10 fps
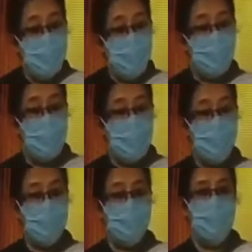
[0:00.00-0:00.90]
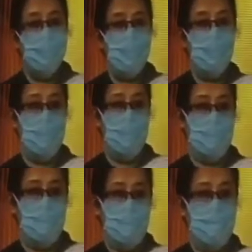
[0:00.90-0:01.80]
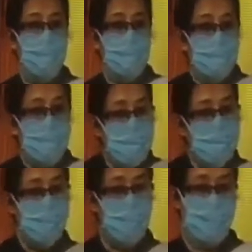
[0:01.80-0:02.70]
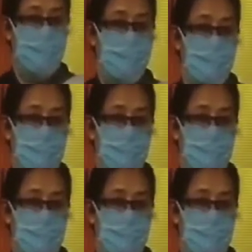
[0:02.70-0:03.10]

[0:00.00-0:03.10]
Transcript: you planning? You write that. This program